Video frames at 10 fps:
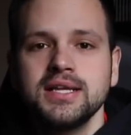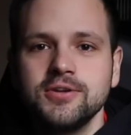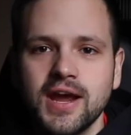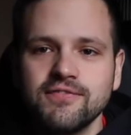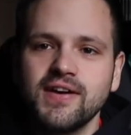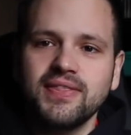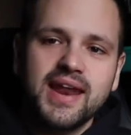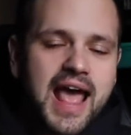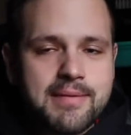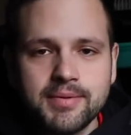You got to find
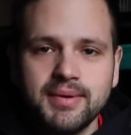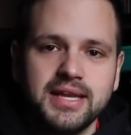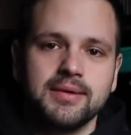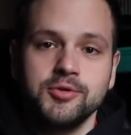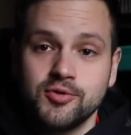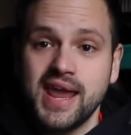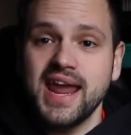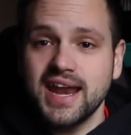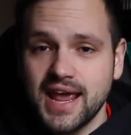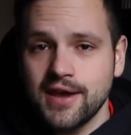that happy medium. You
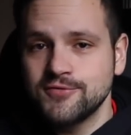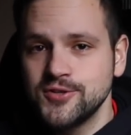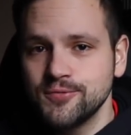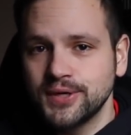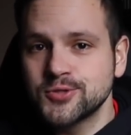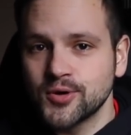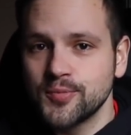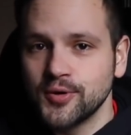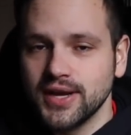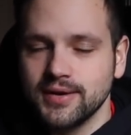can have too much
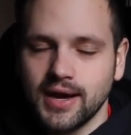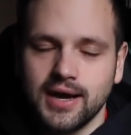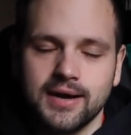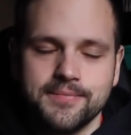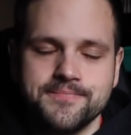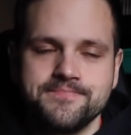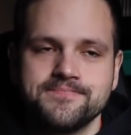rim weight, um,